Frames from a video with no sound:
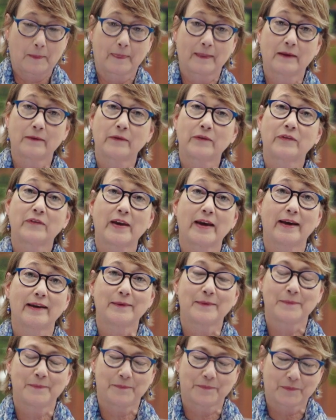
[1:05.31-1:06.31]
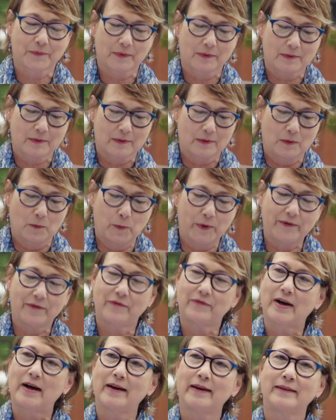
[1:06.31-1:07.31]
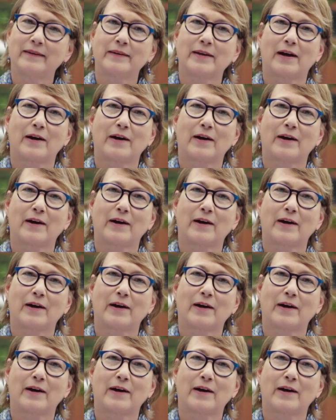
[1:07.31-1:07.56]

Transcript: Instead, we find